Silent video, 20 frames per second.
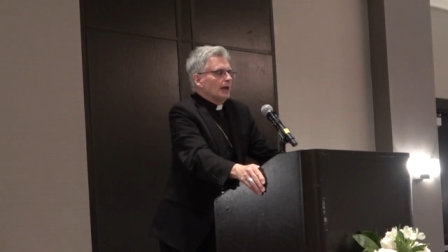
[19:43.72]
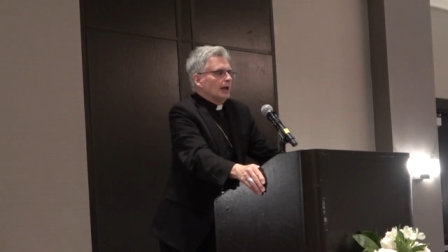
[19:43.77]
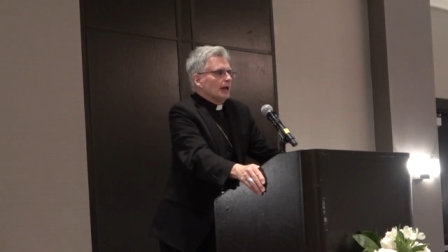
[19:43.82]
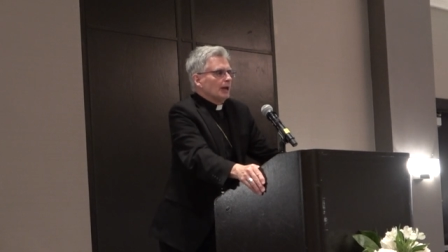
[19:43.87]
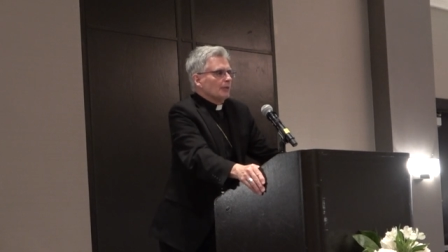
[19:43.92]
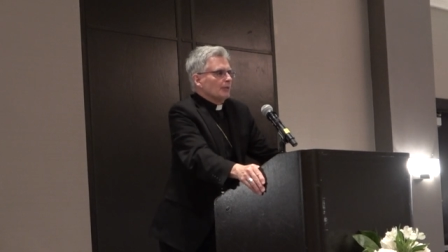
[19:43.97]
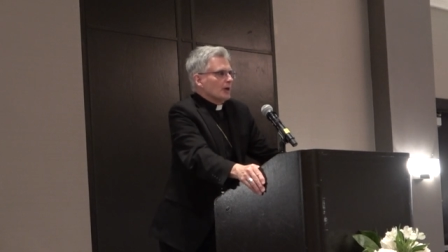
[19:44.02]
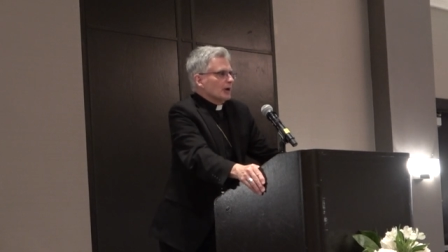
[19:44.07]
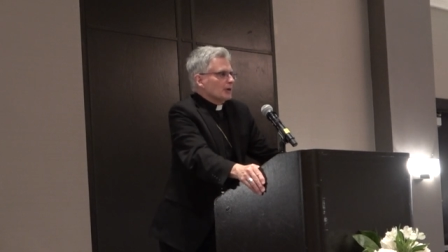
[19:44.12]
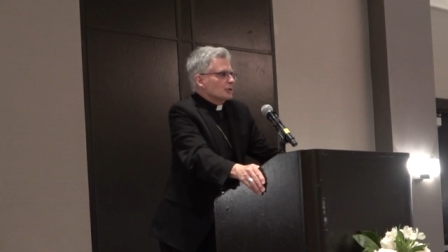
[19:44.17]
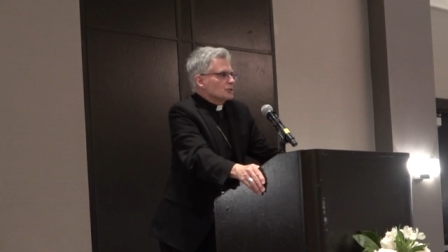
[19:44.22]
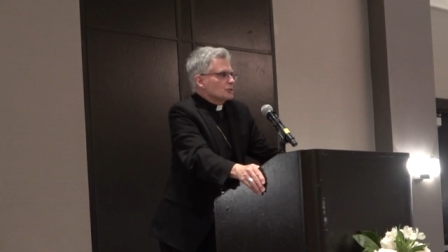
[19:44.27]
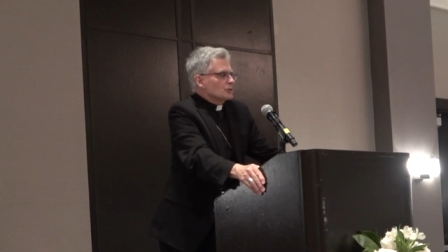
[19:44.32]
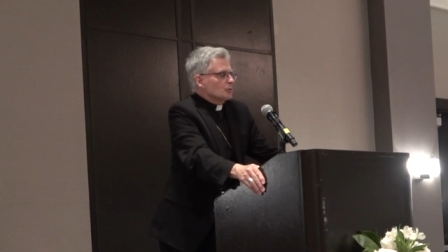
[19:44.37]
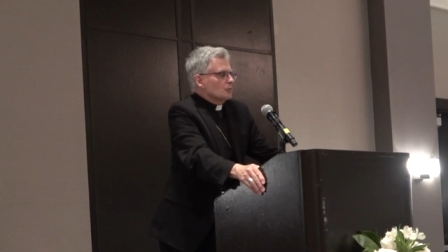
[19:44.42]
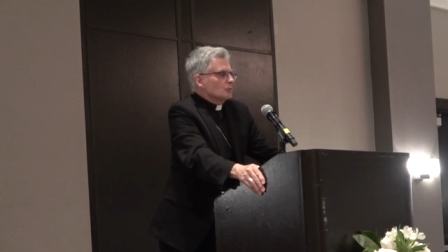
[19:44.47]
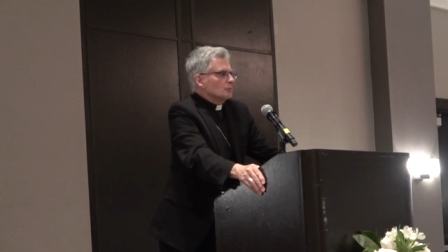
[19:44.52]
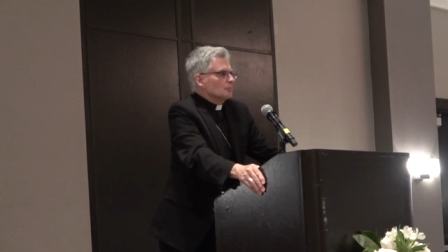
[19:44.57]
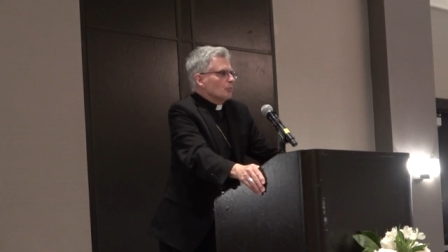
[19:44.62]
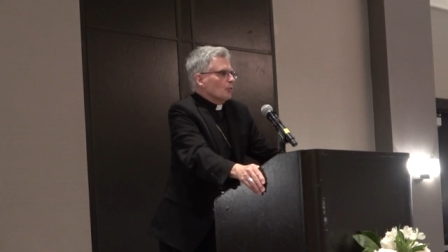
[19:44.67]
And that is
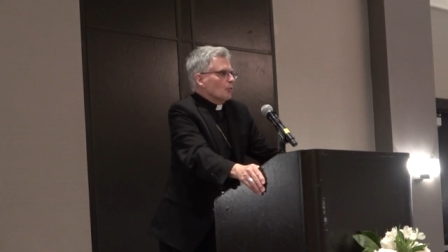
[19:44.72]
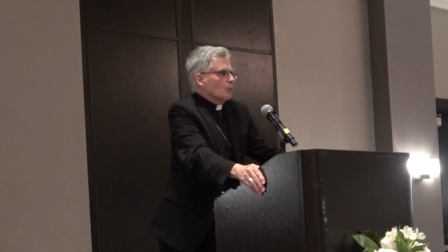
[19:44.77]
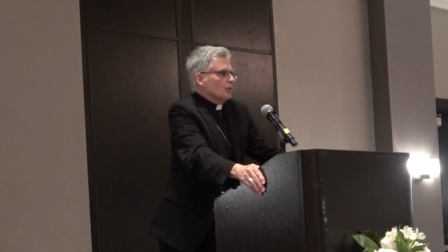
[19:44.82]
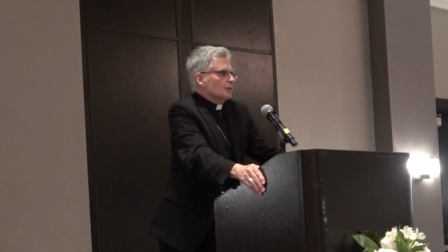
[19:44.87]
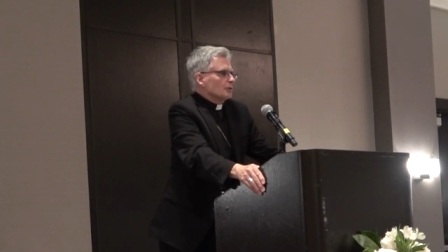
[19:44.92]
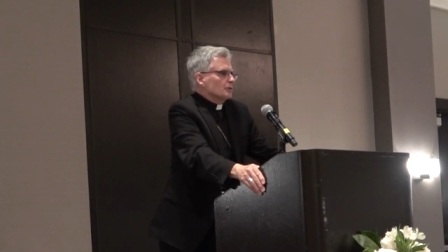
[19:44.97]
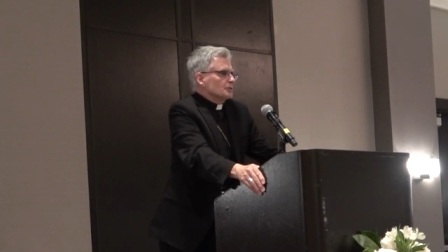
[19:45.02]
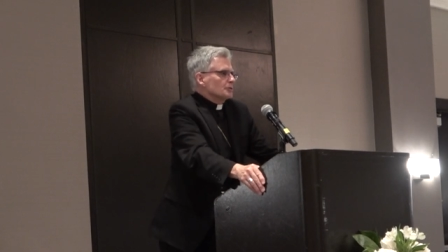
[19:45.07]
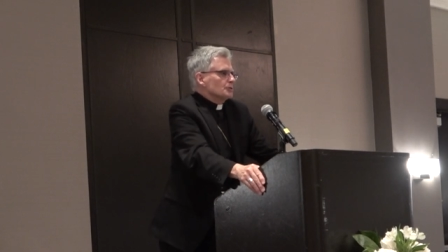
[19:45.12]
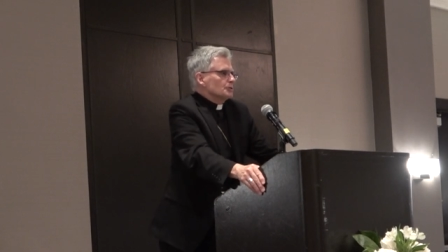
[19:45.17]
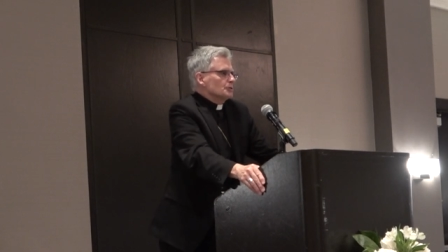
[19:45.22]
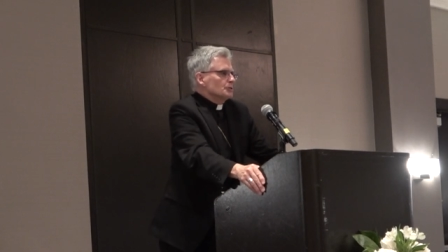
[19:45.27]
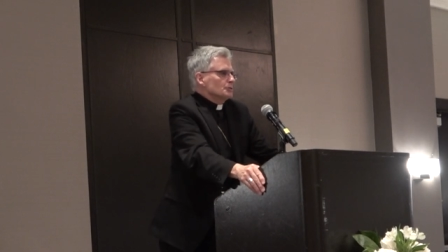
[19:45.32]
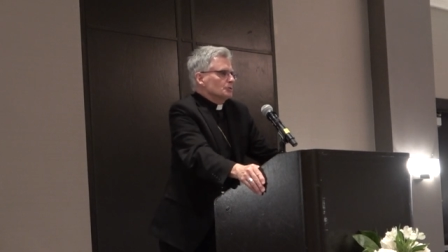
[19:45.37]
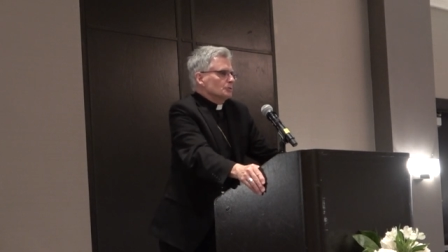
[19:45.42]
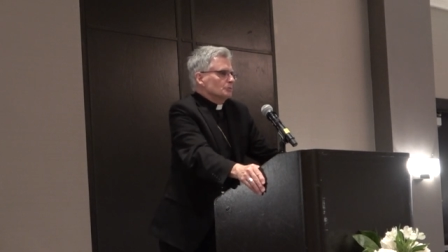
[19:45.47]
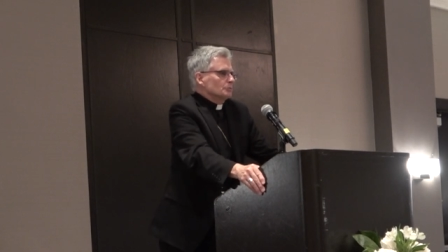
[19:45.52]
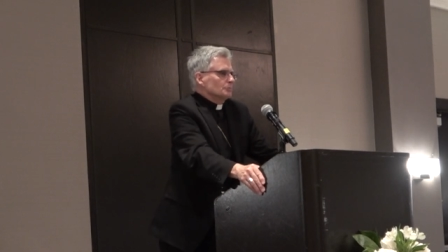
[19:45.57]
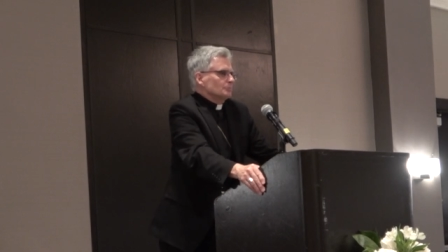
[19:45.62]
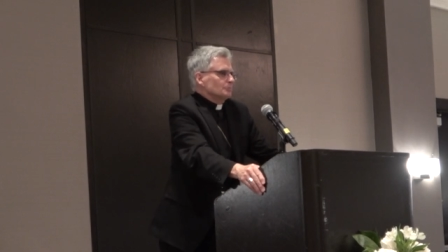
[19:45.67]
so important to
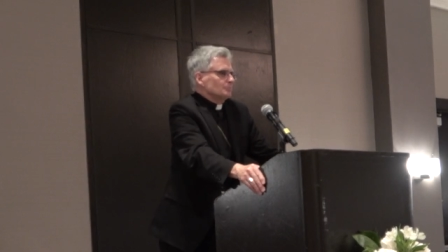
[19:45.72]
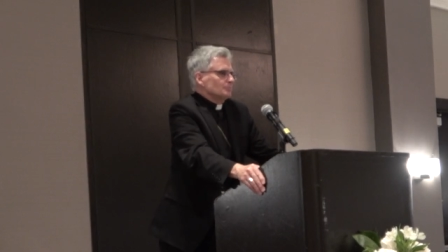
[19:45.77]
do.